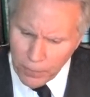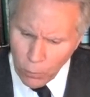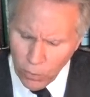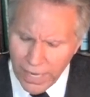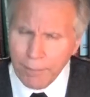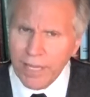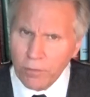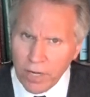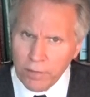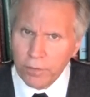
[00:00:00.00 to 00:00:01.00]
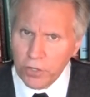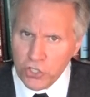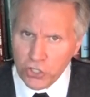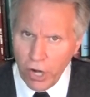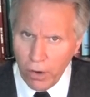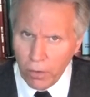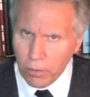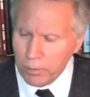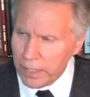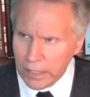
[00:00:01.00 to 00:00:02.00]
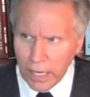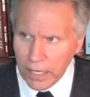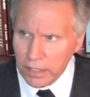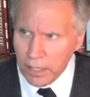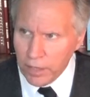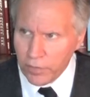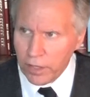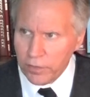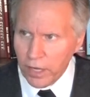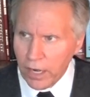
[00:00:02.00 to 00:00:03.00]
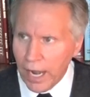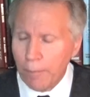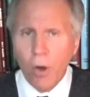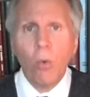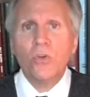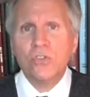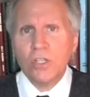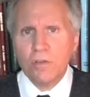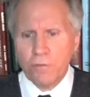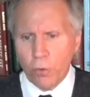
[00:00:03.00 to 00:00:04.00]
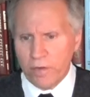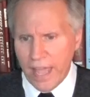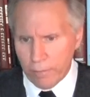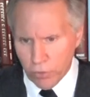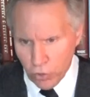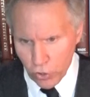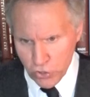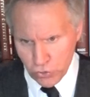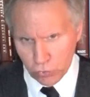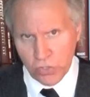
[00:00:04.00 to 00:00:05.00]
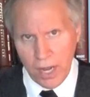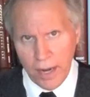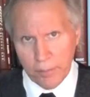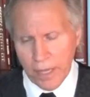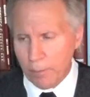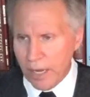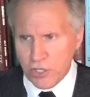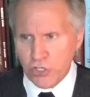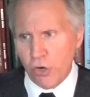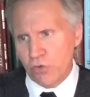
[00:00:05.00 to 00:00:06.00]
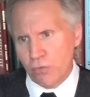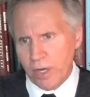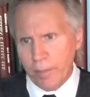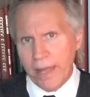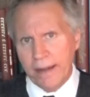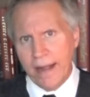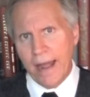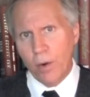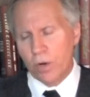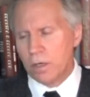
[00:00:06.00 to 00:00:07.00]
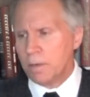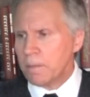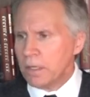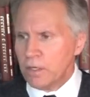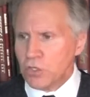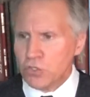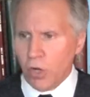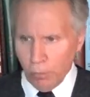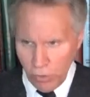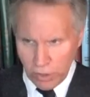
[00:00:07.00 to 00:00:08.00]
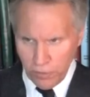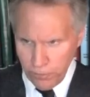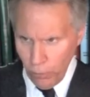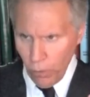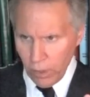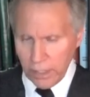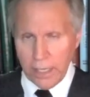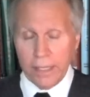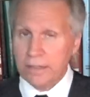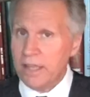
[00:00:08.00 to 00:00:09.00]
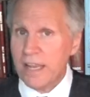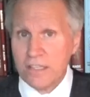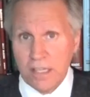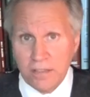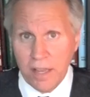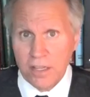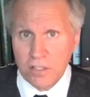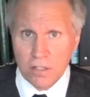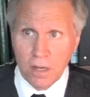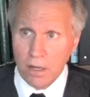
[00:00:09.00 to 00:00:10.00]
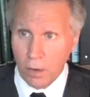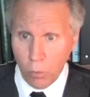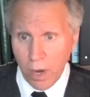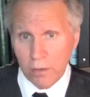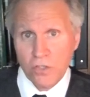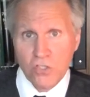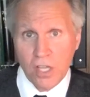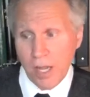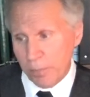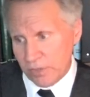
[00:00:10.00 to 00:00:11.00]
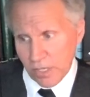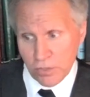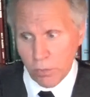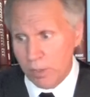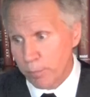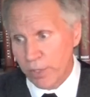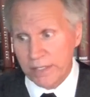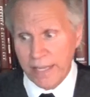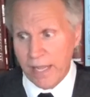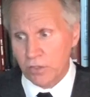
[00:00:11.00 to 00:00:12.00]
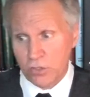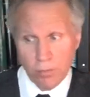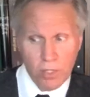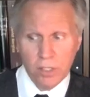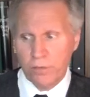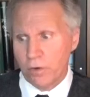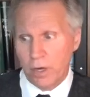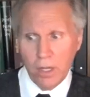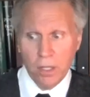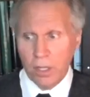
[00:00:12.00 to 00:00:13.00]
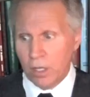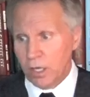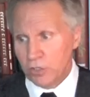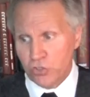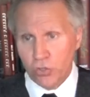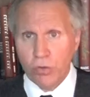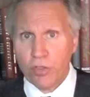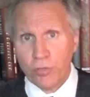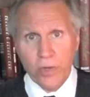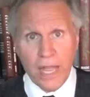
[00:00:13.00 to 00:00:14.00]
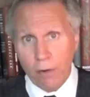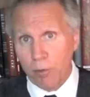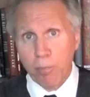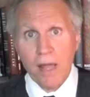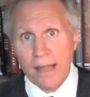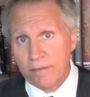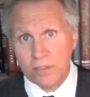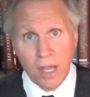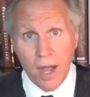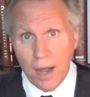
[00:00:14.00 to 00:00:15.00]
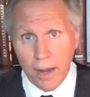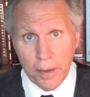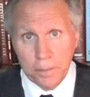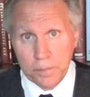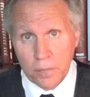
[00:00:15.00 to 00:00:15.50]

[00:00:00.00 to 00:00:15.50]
when I'm getting ready for a show, man, I'm always looking for that rehearsal time. Now my shows run about an hour, so I'm looking for, you know, it takes a while to set up, it takes a while to break down. So I'm looking for a 2 to 3 hour block of time